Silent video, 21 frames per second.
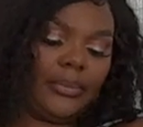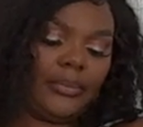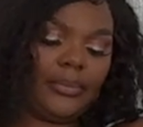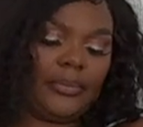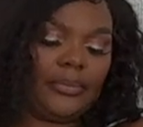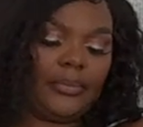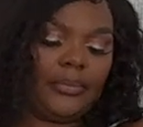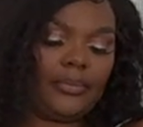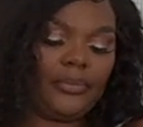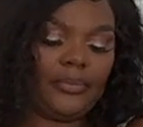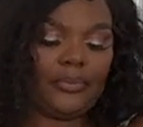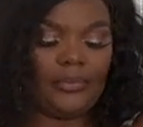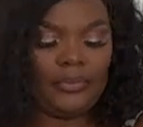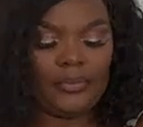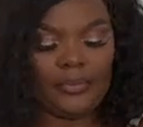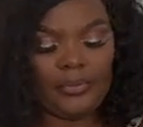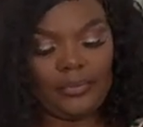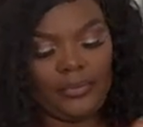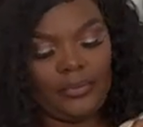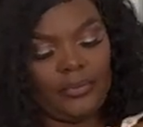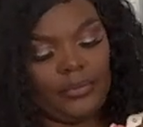
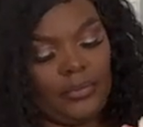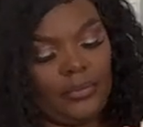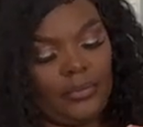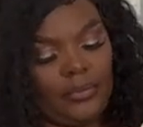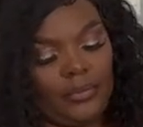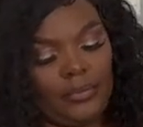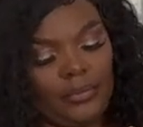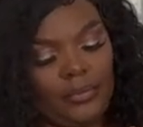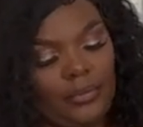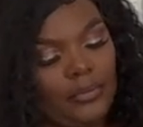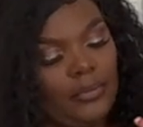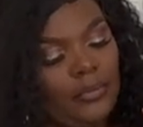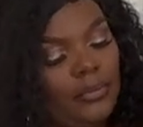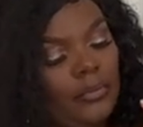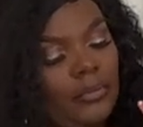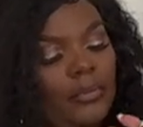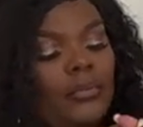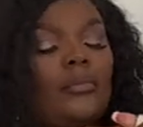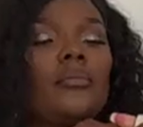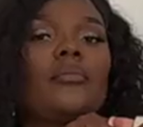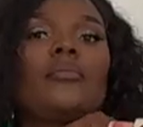
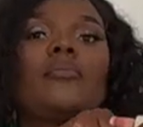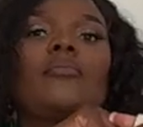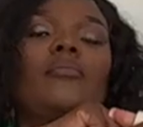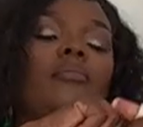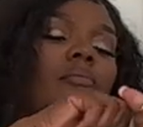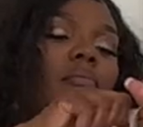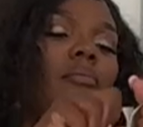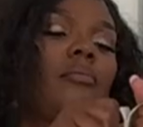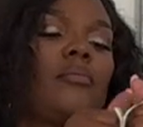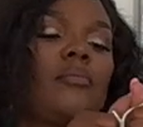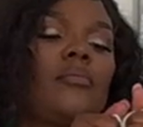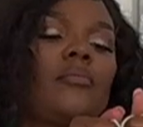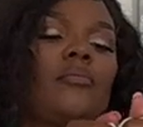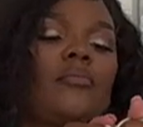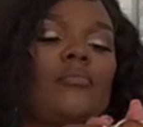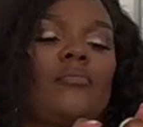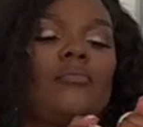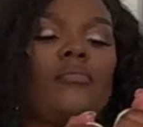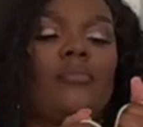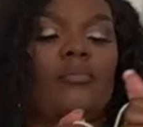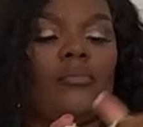
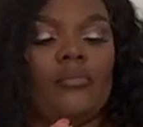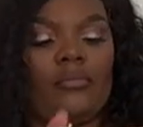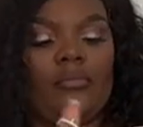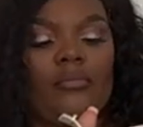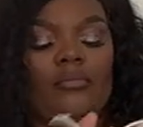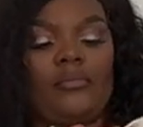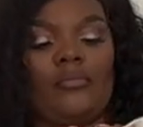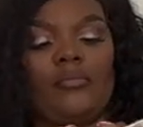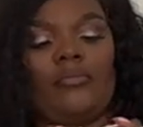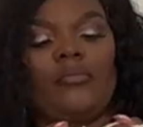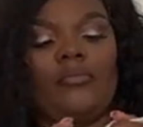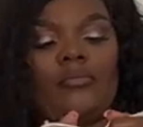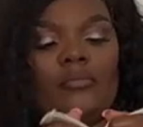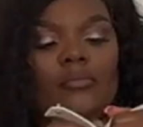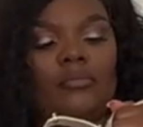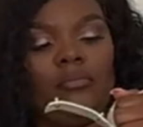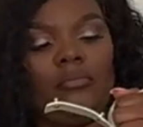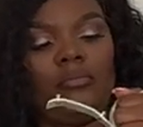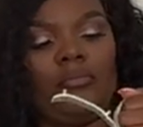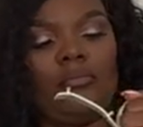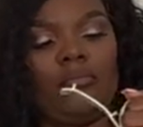
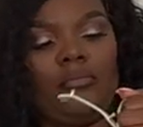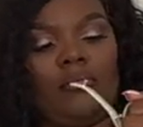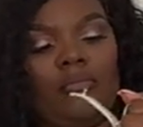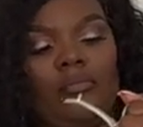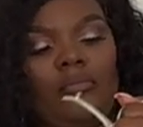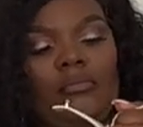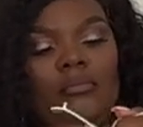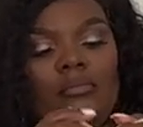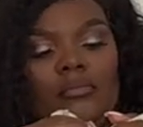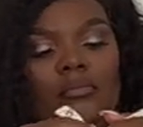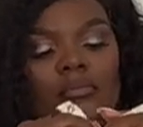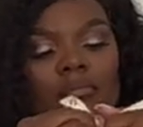[no speech]